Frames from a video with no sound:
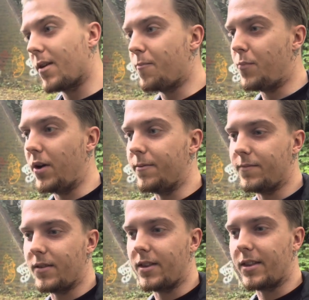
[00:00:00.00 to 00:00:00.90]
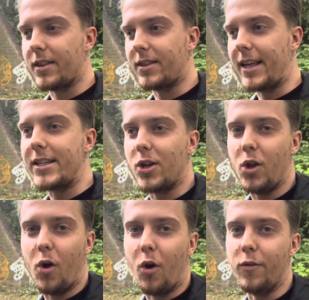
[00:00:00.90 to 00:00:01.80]
But there's a
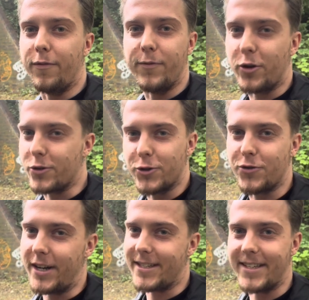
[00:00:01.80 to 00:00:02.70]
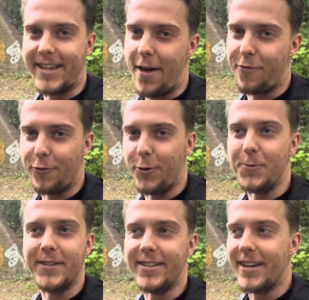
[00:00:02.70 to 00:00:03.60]
lot of nooks and crannies to get
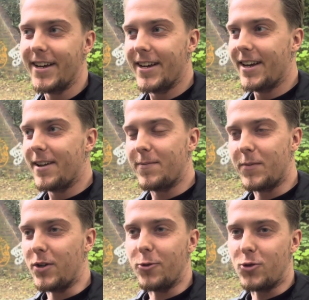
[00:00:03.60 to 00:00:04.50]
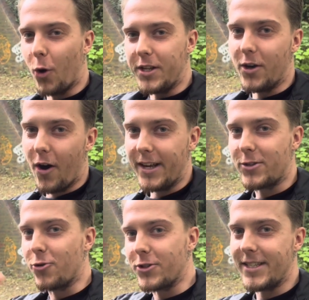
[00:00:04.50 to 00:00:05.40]
through and, you know, dotting the I's,
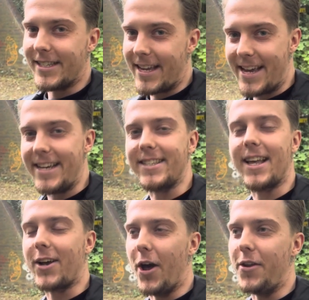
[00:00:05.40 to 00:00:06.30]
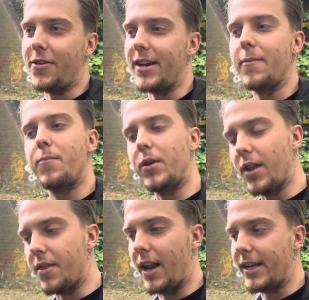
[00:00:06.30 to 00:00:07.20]
crossing the T's, that kind of thing. But
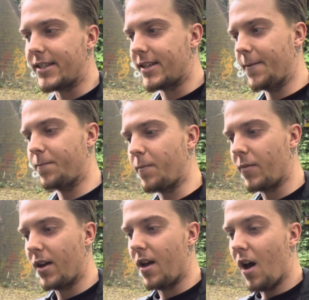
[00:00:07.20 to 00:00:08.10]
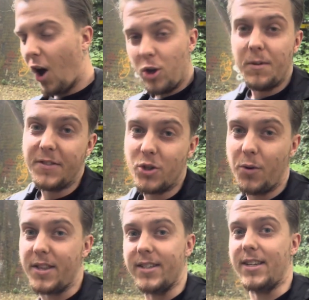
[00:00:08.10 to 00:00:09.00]
nonetheless, I hope you've
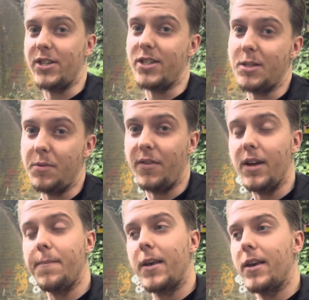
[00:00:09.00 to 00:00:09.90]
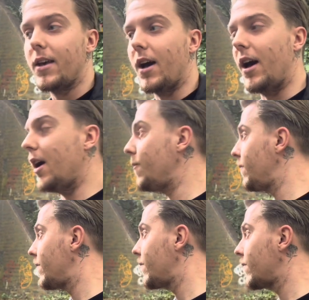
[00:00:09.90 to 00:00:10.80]
enjoyed this, actually, to be fair.
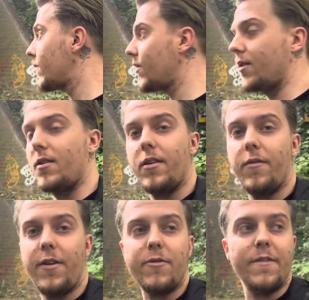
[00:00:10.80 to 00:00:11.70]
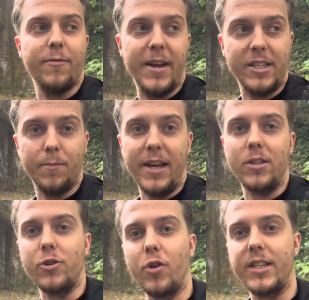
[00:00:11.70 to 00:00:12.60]
Very
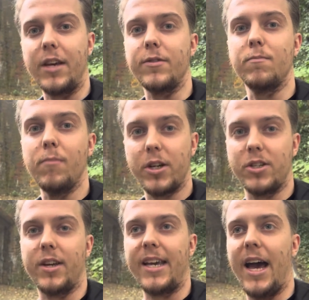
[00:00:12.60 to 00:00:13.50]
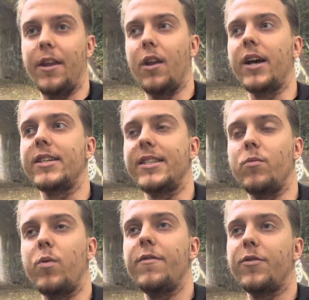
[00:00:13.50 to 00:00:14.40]
information-based. I try to give as much as I can. And like I
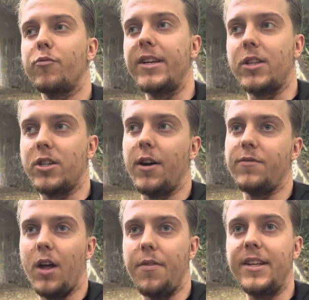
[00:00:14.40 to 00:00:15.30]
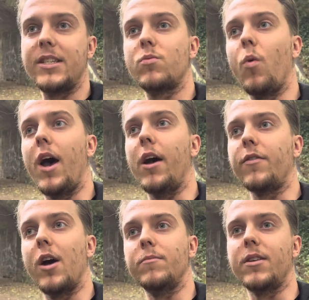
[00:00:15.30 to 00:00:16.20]
said, with the research that I've done, this is why I've
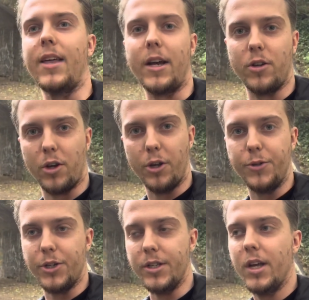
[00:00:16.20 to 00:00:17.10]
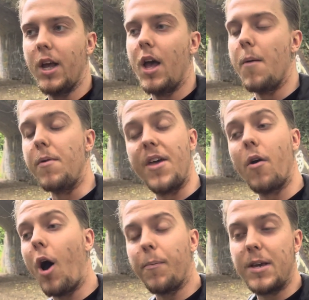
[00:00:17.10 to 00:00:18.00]
come to that conclusion. But there
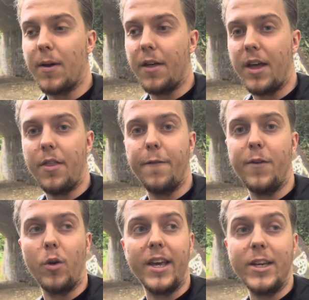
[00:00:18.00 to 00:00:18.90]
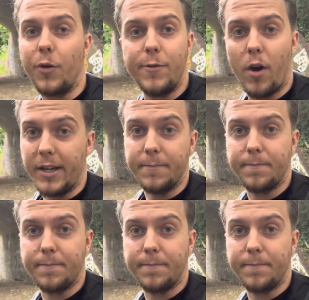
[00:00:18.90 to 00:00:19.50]
are people out there that feel like he got it right,